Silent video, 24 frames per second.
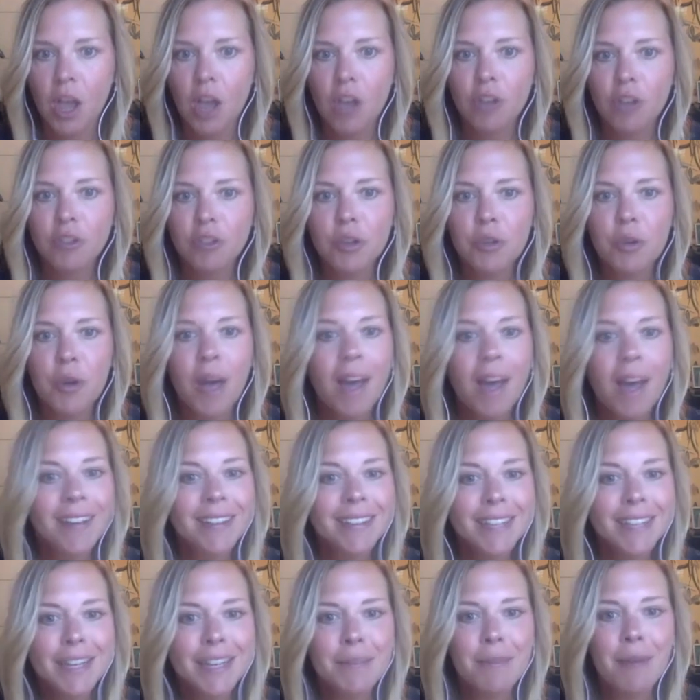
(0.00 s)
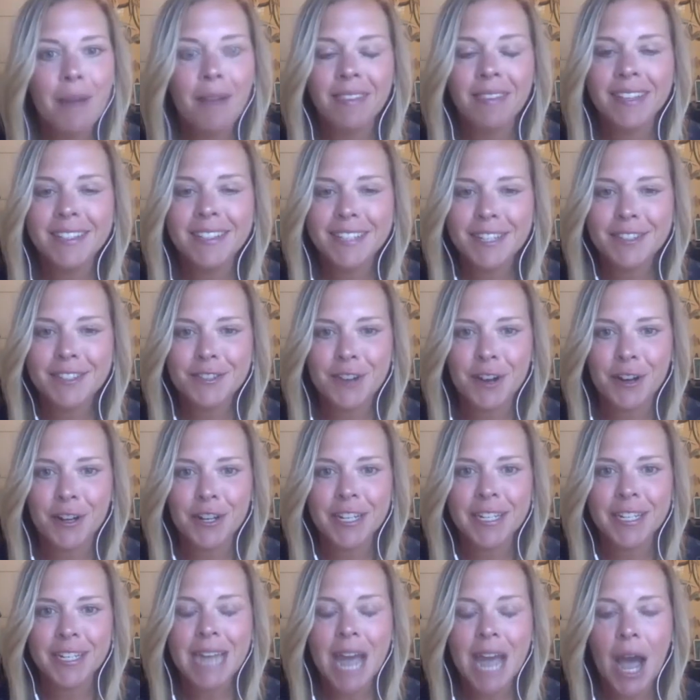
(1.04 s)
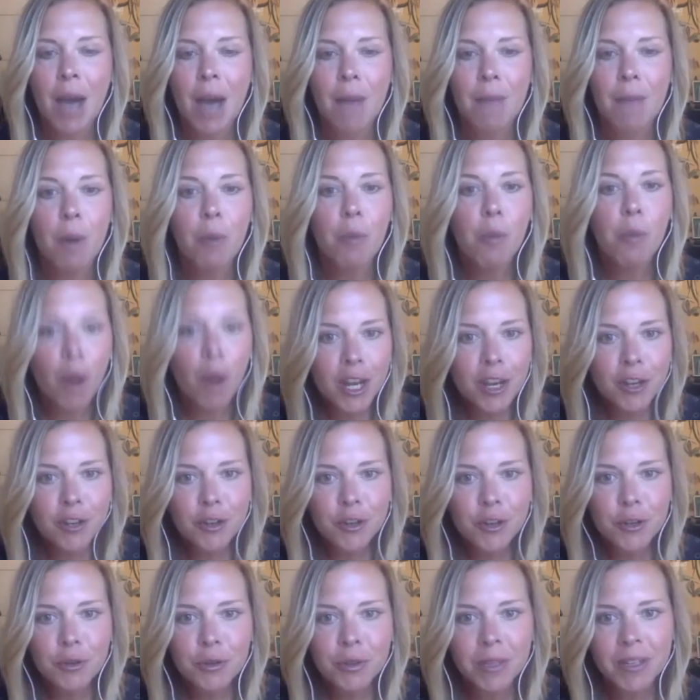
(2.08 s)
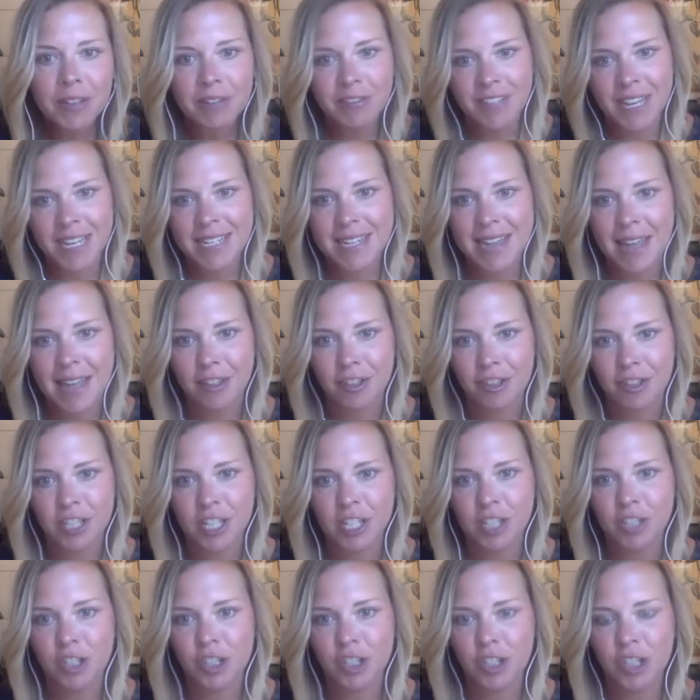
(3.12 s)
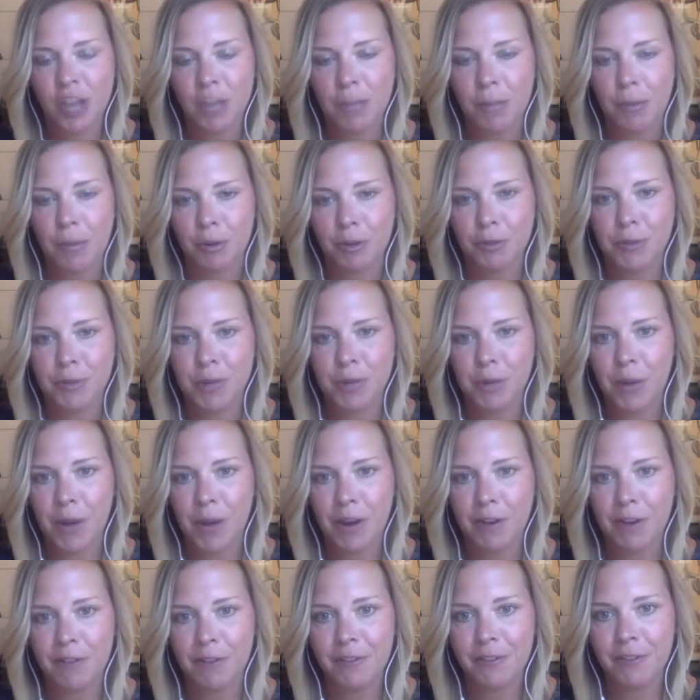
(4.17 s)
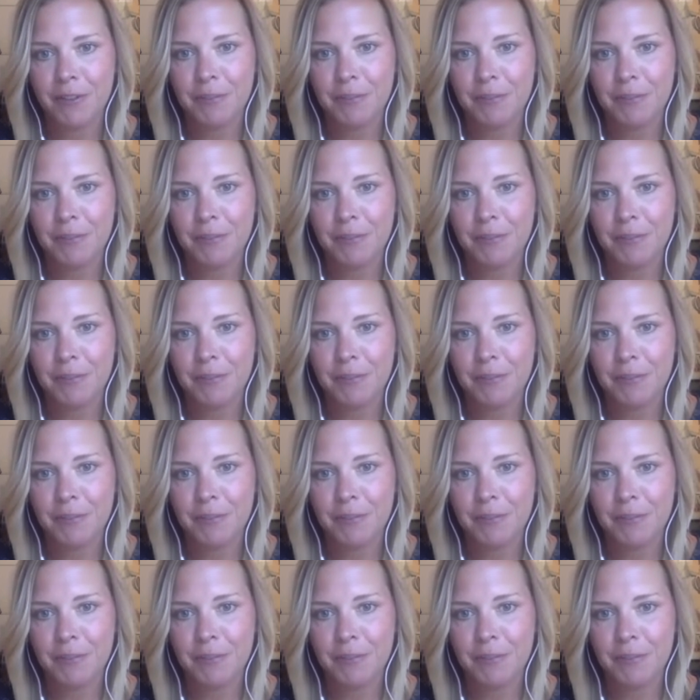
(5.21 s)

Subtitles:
So Tim, let's get started. What new lift technology should shop owners be aware of?